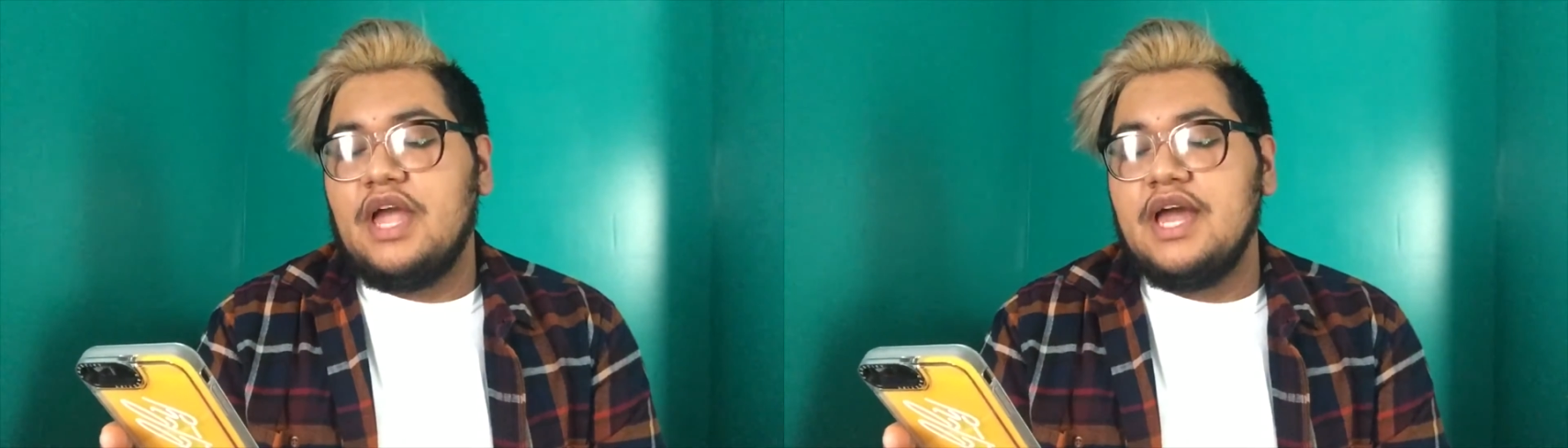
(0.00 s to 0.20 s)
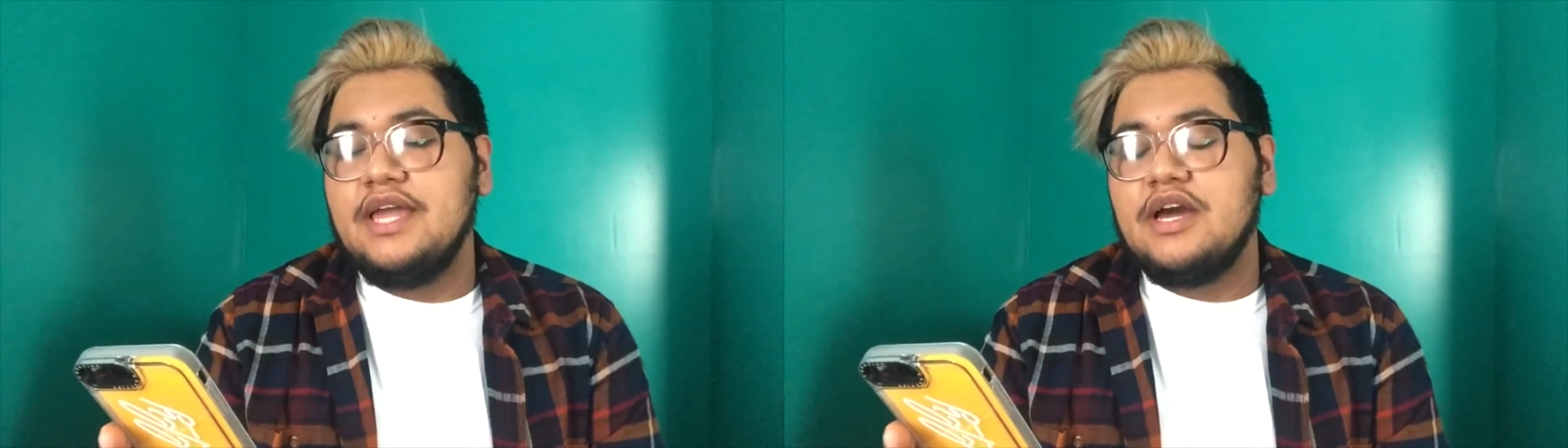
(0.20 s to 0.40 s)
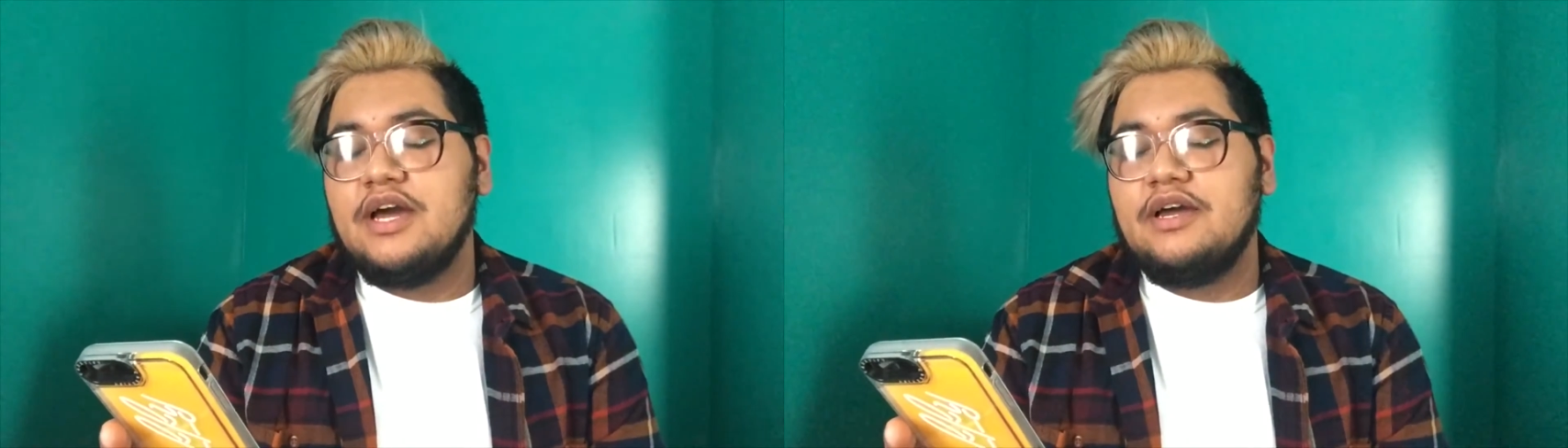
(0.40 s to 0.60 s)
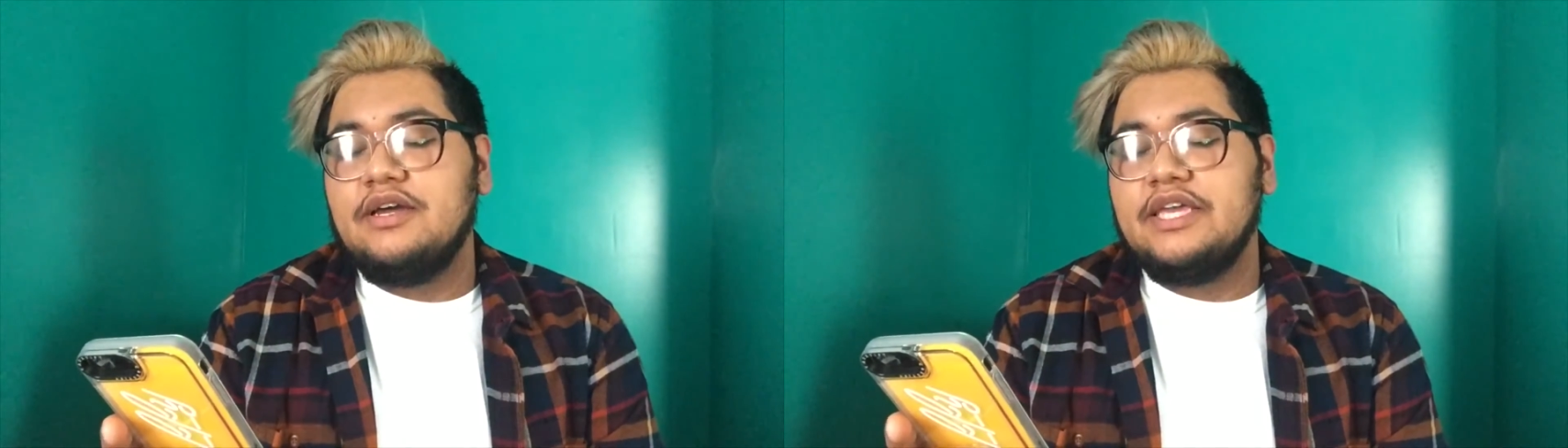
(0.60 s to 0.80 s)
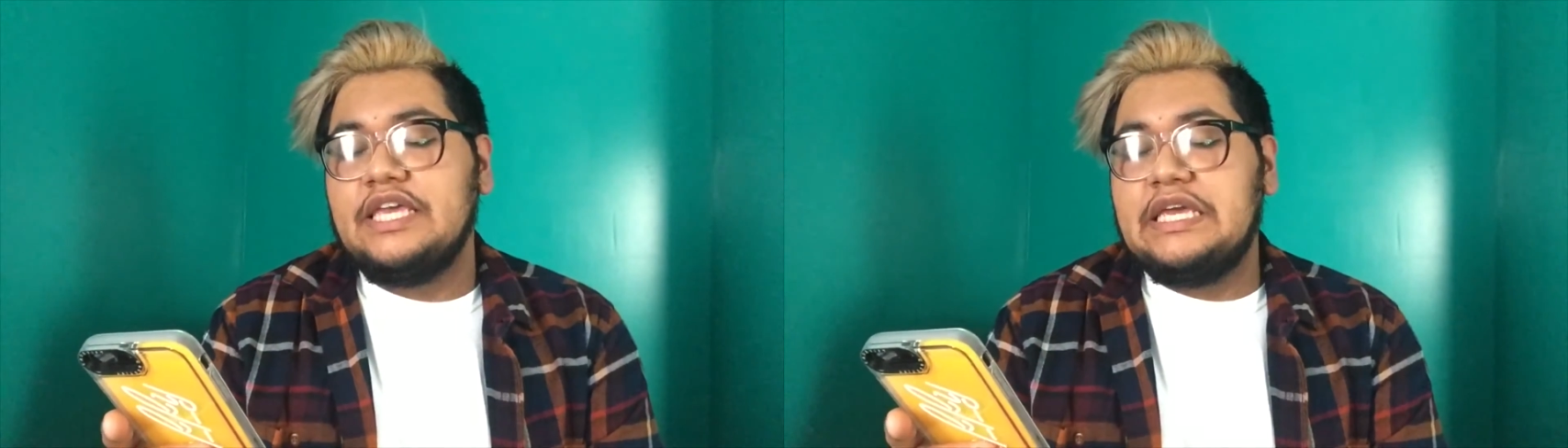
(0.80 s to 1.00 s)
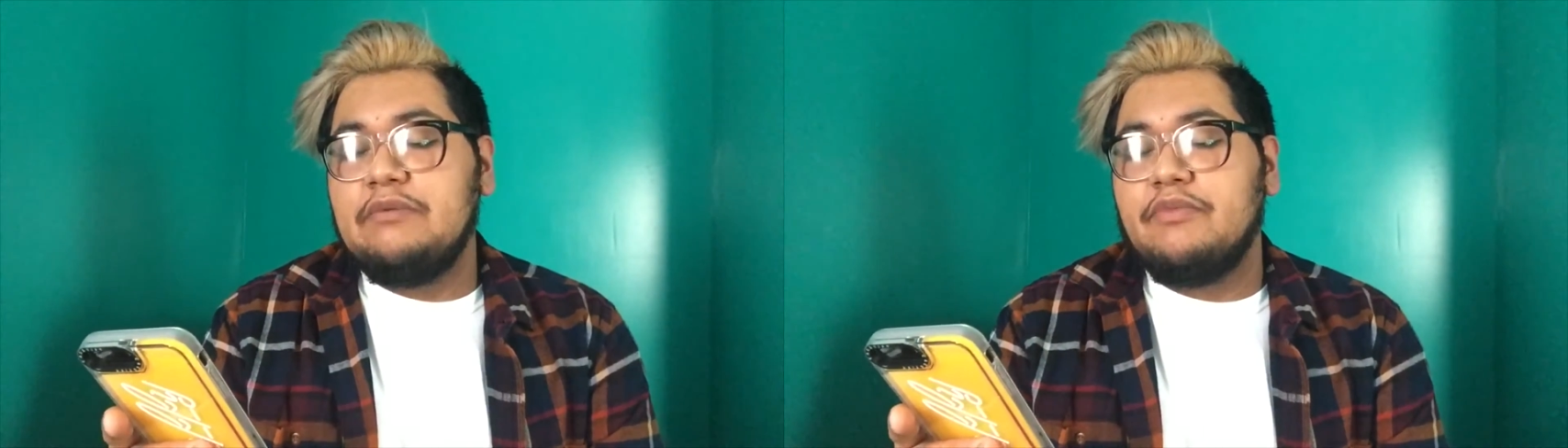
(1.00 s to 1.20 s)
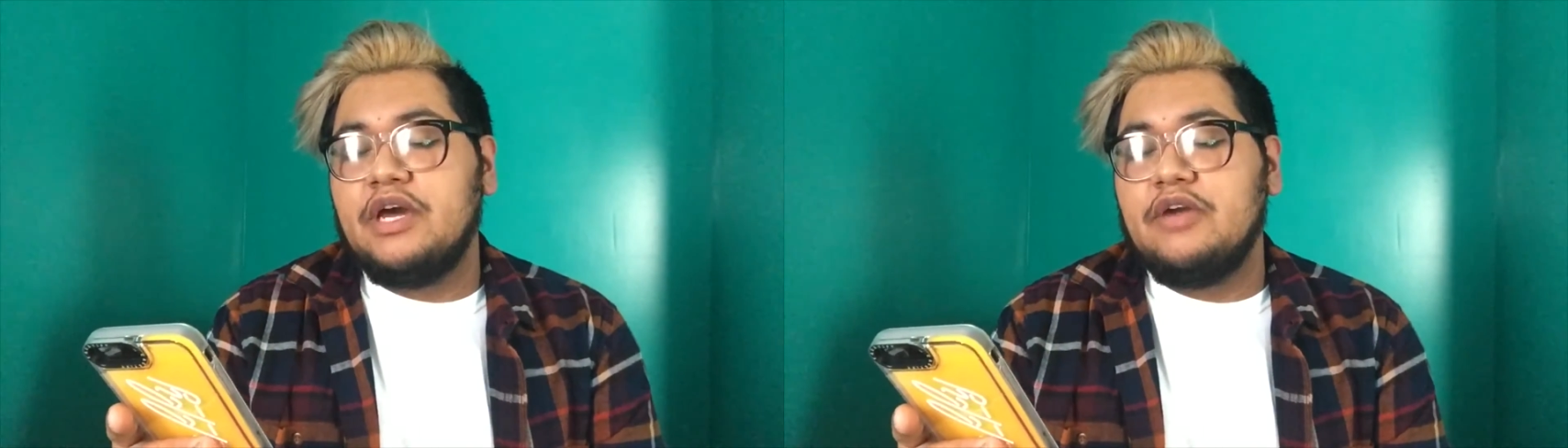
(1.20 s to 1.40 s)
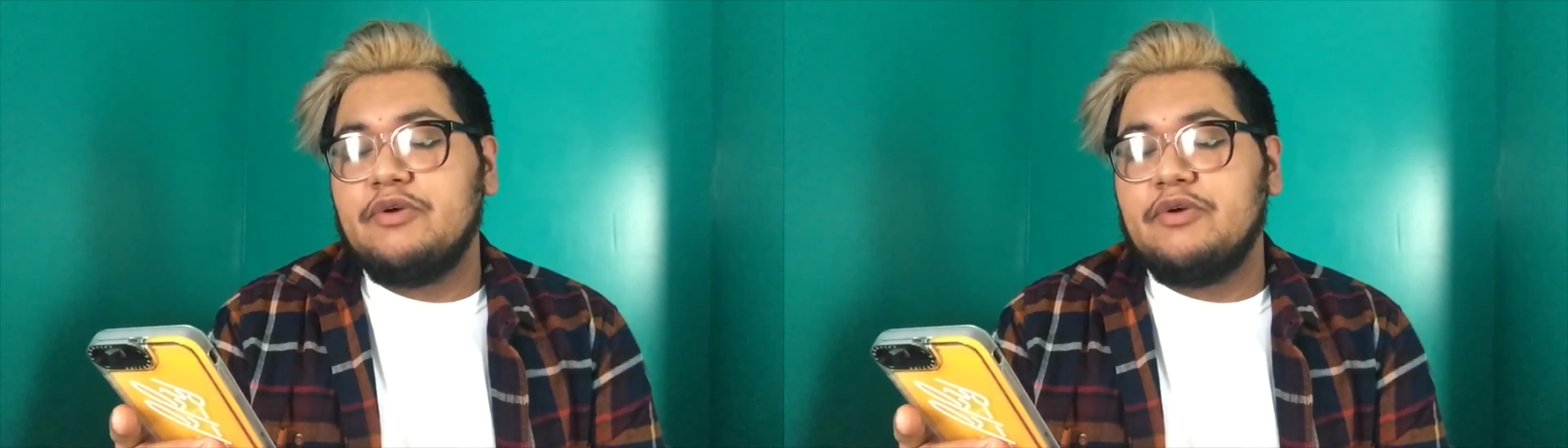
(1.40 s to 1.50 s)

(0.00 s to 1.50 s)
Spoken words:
I keep my